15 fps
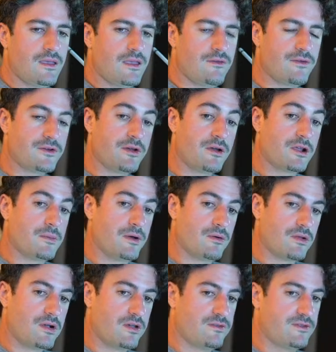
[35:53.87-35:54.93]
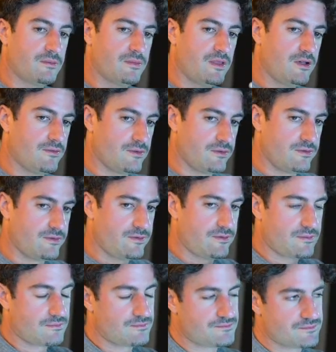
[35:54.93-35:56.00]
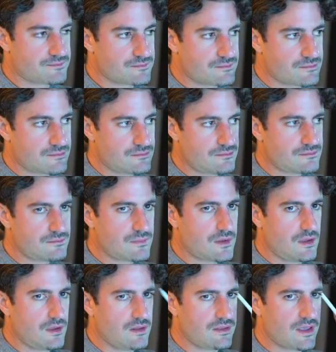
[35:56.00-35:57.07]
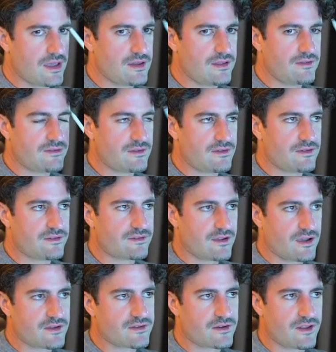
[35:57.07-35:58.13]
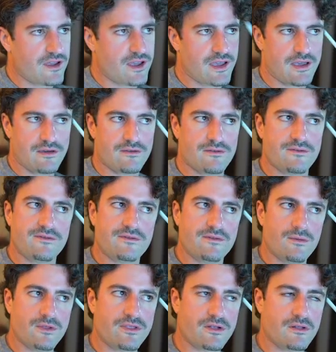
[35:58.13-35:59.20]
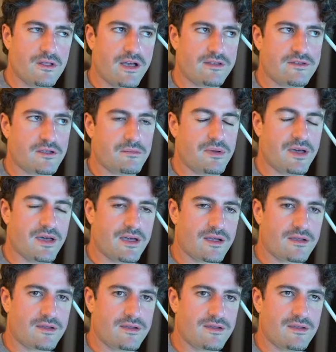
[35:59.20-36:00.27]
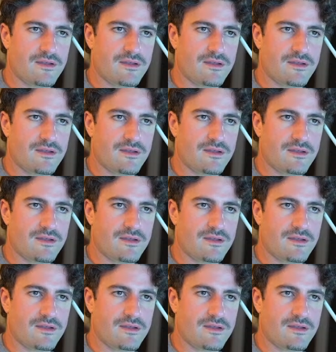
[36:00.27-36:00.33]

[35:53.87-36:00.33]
If you're talking about custom levels, that is a discussion to have with the Classic Pack.